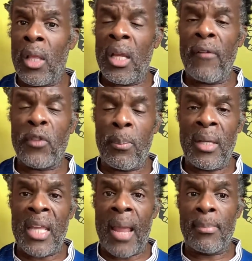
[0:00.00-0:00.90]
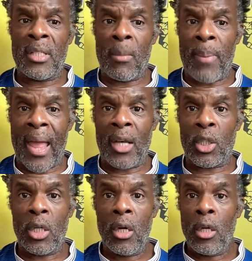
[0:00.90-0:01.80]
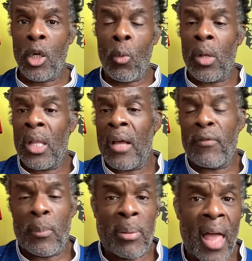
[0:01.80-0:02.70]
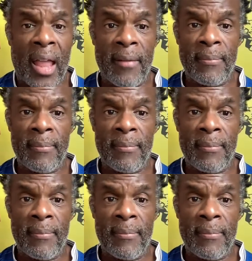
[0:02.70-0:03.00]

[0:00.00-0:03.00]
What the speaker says: enough to be named to the bench, you're well enough to play.